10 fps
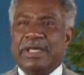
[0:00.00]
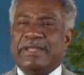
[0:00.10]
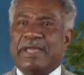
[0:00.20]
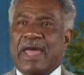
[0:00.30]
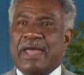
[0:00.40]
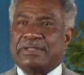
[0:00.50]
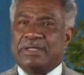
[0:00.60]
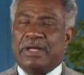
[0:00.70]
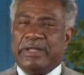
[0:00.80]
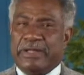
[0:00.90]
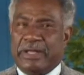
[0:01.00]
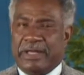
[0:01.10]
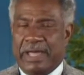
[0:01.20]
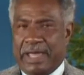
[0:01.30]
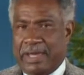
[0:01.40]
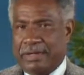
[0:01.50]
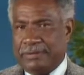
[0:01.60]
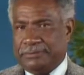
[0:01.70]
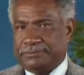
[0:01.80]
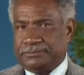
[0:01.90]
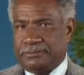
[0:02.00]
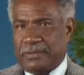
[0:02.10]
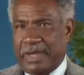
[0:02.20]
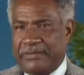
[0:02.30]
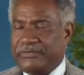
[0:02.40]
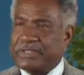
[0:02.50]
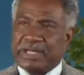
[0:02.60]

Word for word: The actor, on the other hand, every